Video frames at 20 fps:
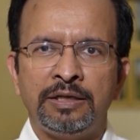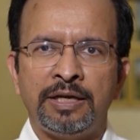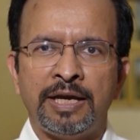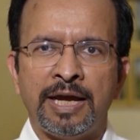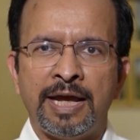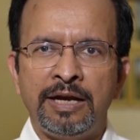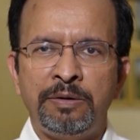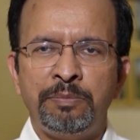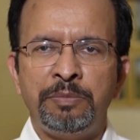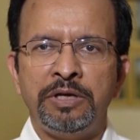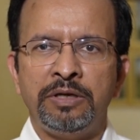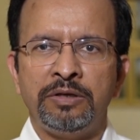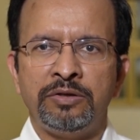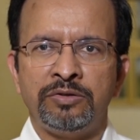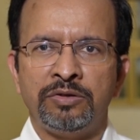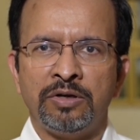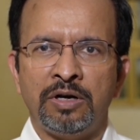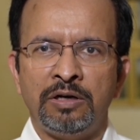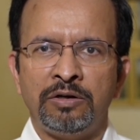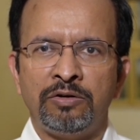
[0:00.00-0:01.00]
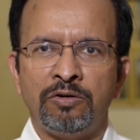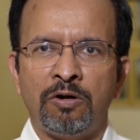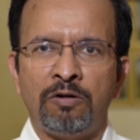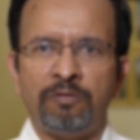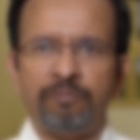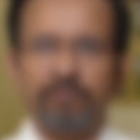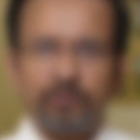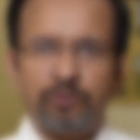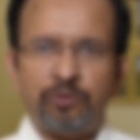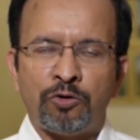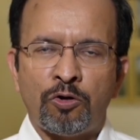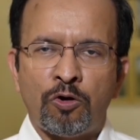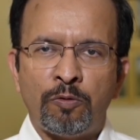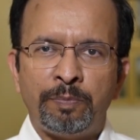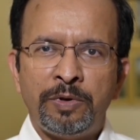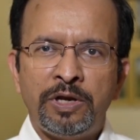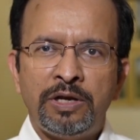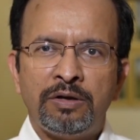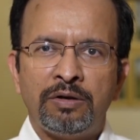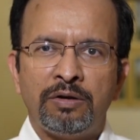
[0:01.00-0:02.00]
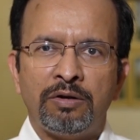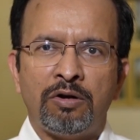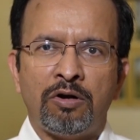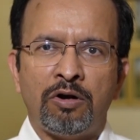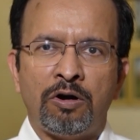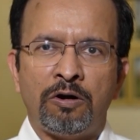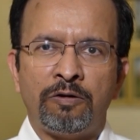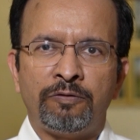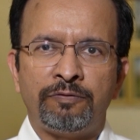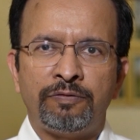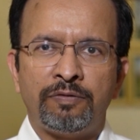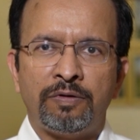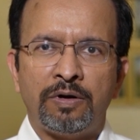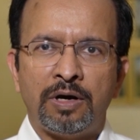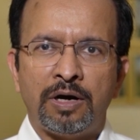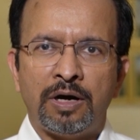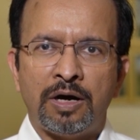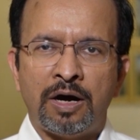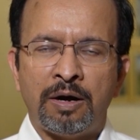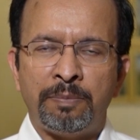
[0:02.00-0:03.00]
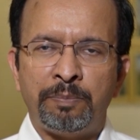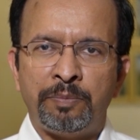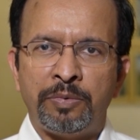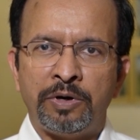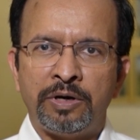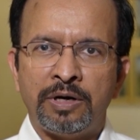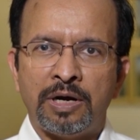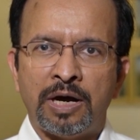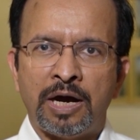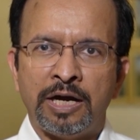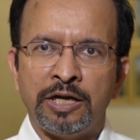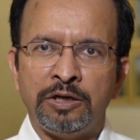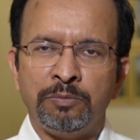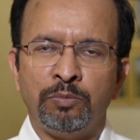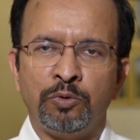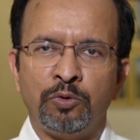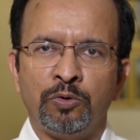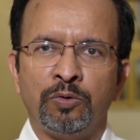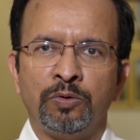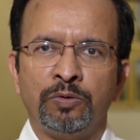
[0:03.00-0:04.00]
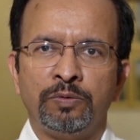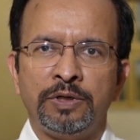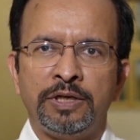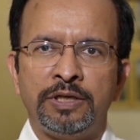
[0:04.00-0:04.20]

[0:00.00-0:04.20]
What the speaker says: can be a result of dropping of upper eyebrow.